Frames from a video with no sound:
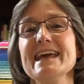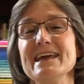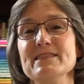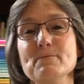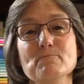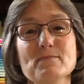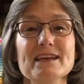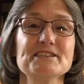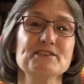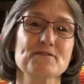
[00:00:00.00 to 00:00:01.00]
in the
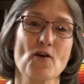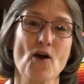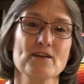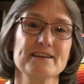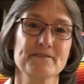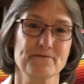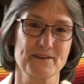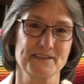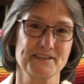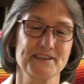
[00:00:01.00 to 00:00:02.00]
midst of our
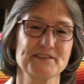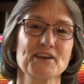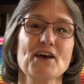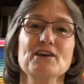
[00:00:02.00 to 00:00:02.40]
differences